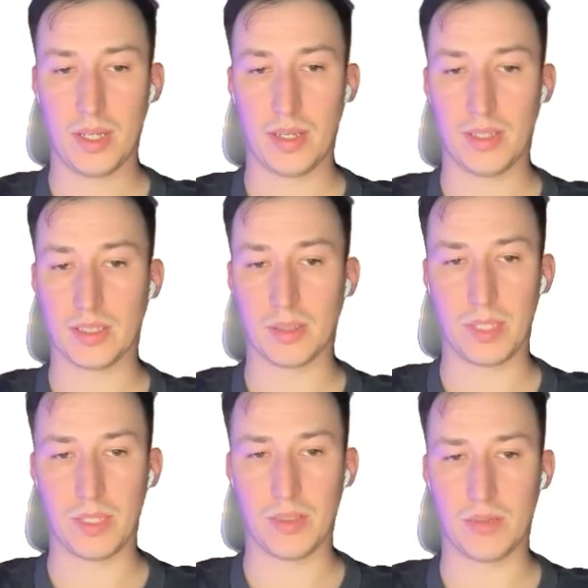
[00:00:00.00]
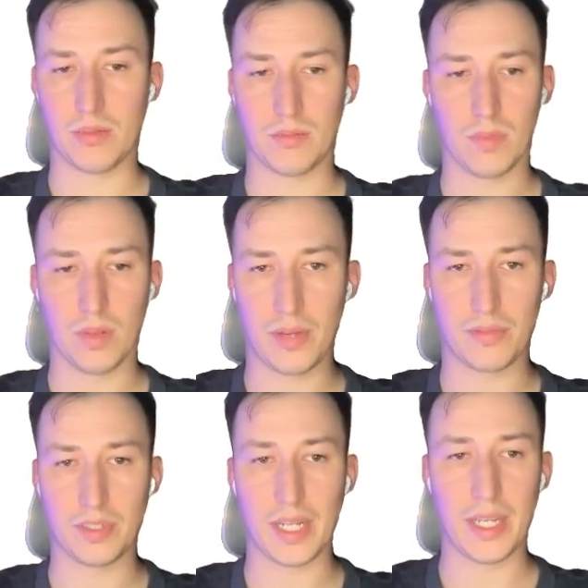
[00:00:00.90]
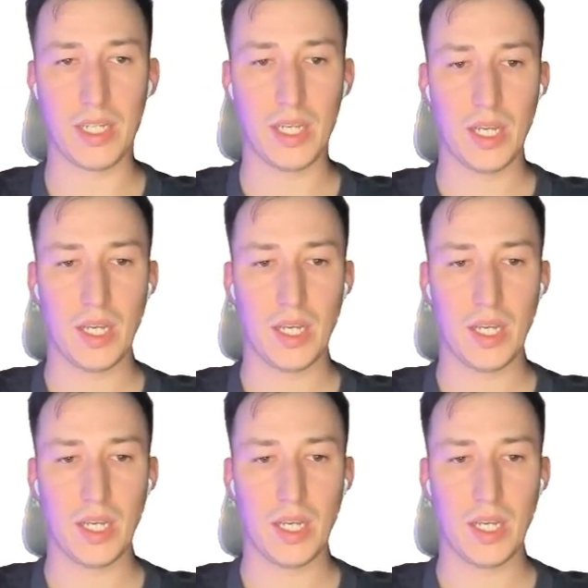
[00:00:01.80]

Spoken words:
and it's updating every day.